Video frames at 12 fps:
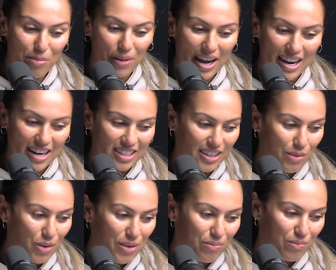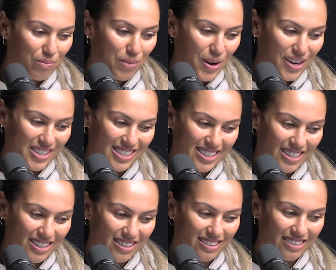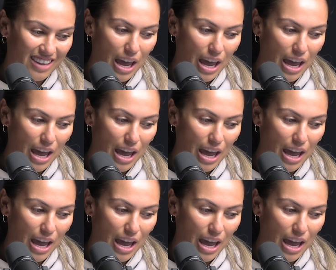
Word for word: one other player, actually, one person